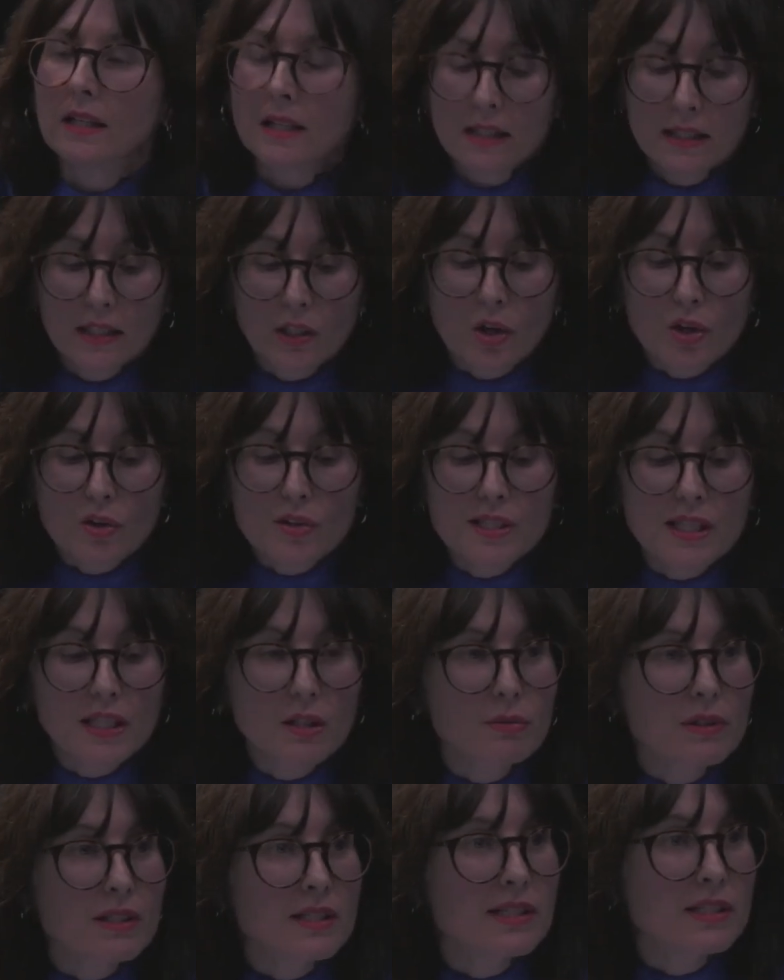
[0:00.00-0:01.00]
The
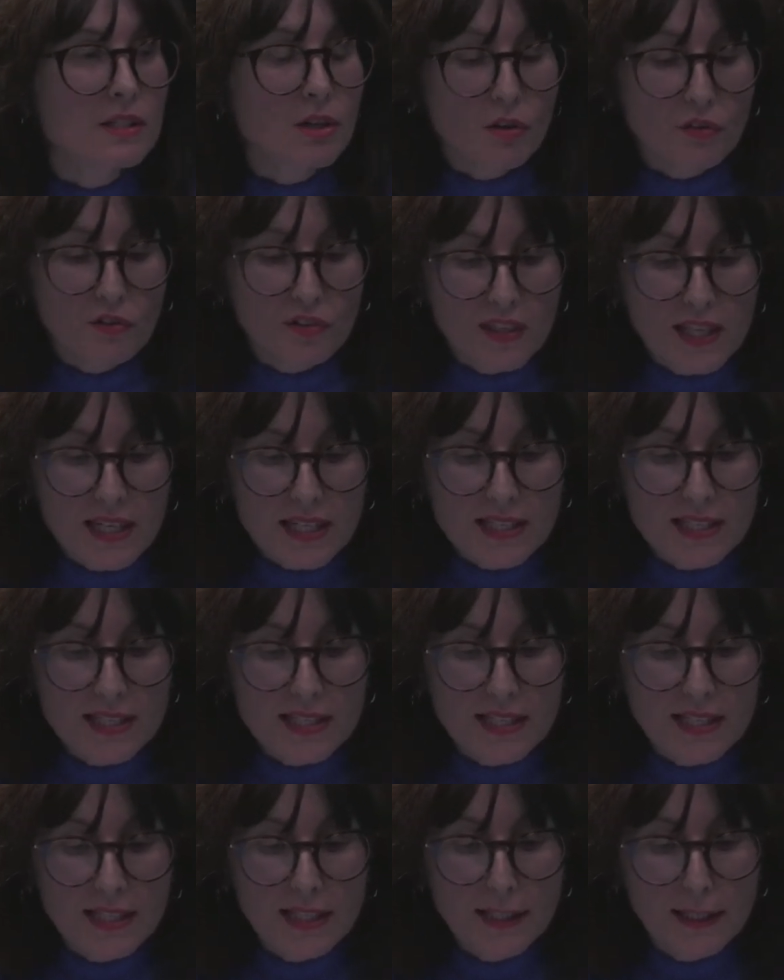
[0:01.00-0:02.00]
consequence of
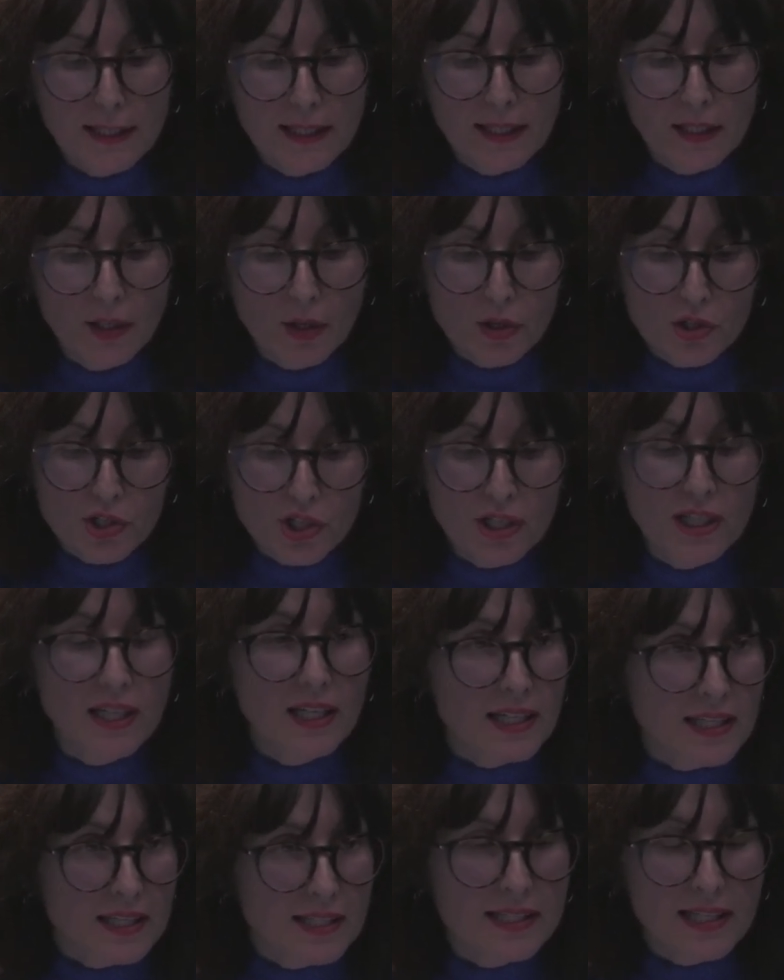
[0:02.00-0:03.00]
this logic
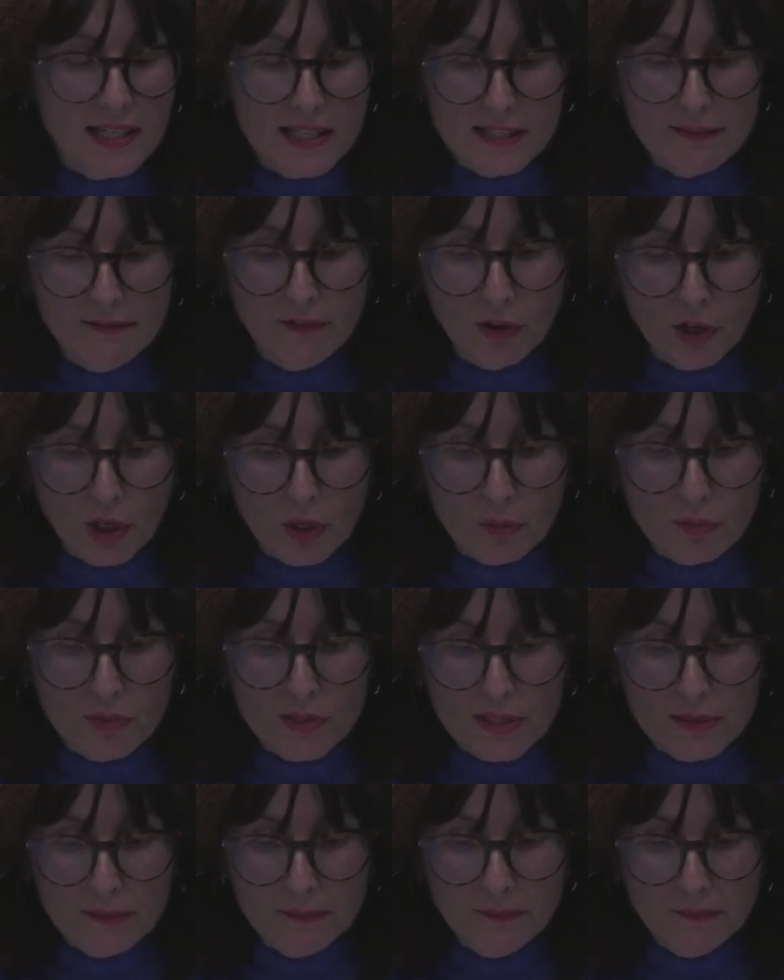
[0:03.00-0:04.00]
is as
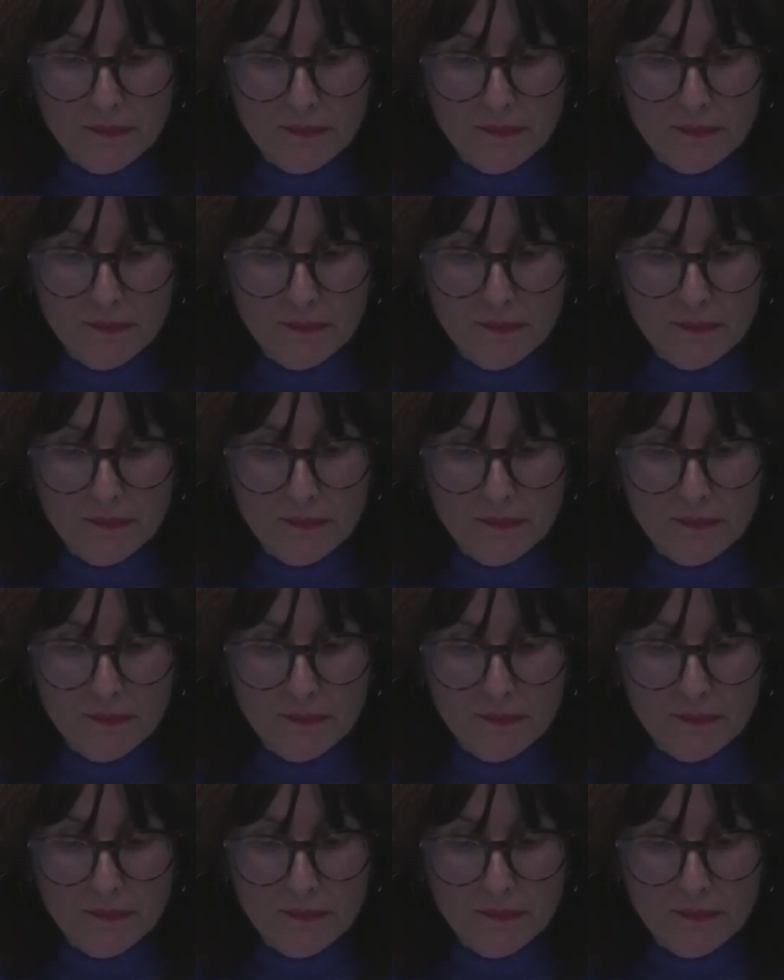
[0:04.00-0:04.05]
follows.